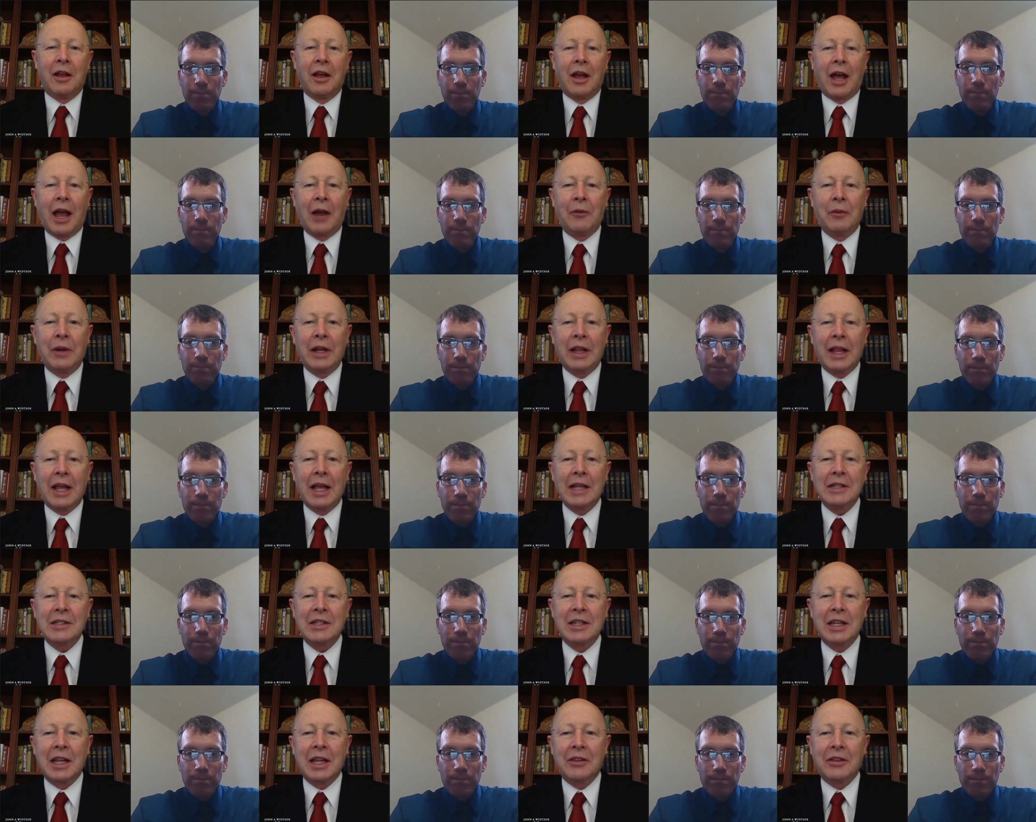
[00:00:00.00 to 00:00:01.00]
Speaker 1: I
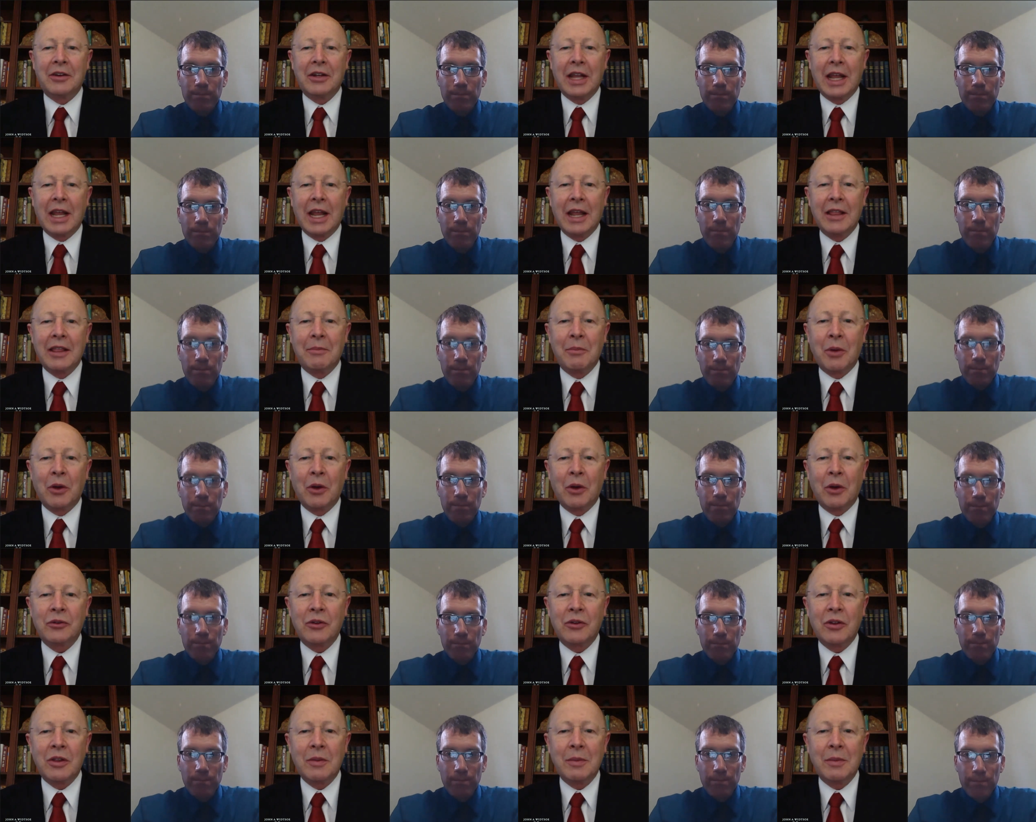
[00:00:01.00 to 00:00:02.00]
realized the other day that
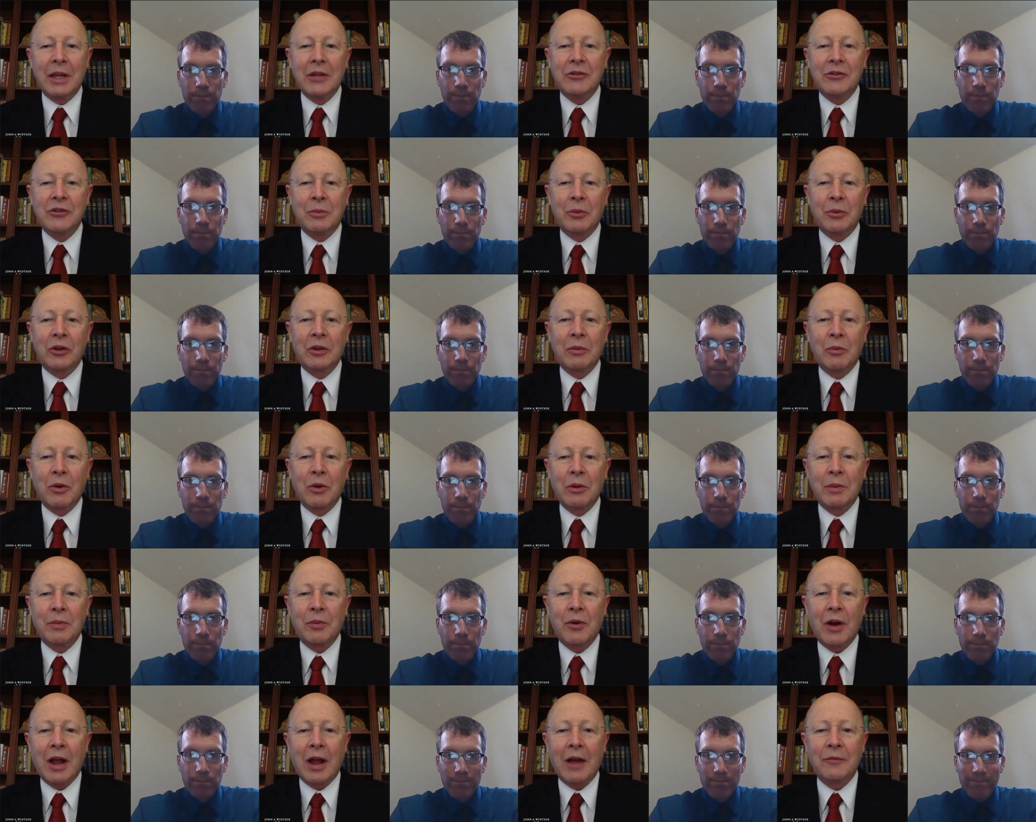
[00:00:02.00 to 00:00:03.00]
most of the major Book of
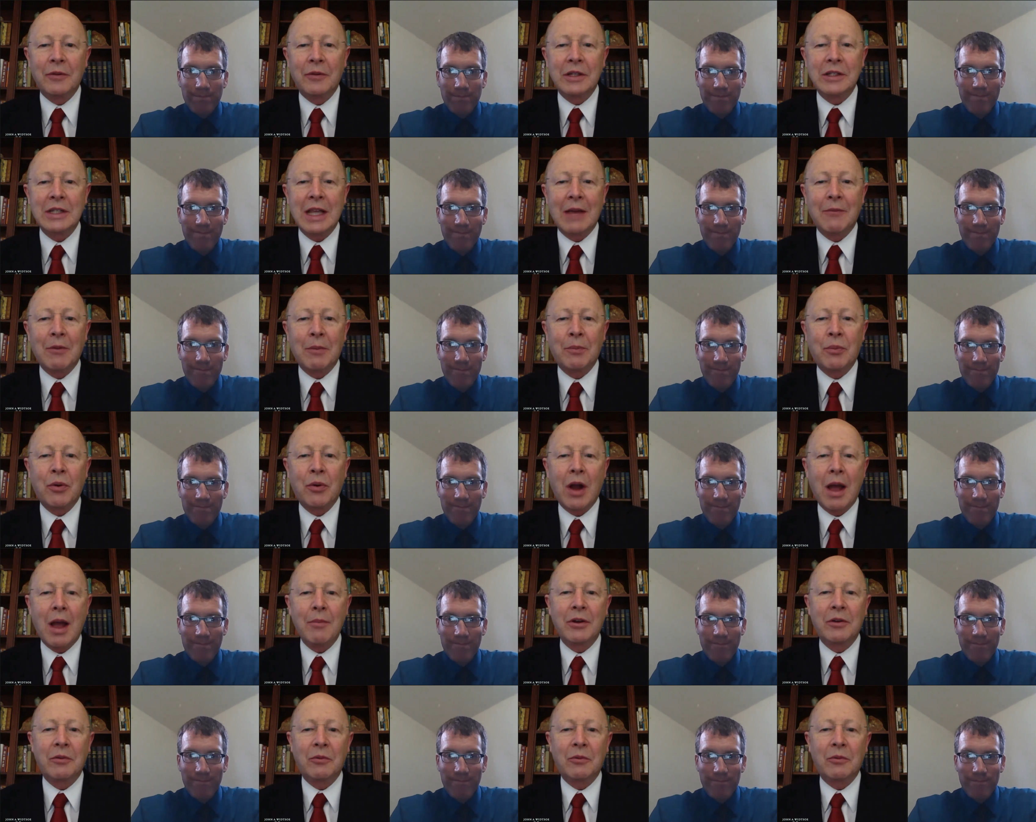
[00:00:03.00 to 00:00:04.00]
Mormon prophets have a
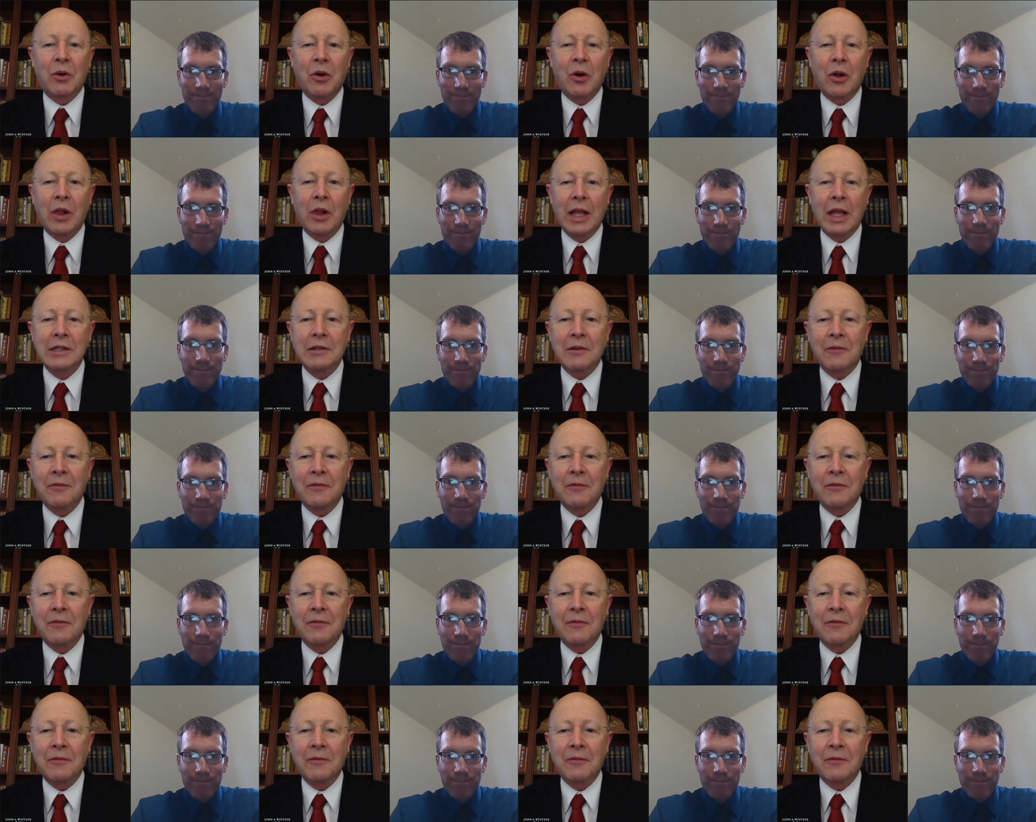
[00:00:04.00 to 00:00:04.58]
prominent role as a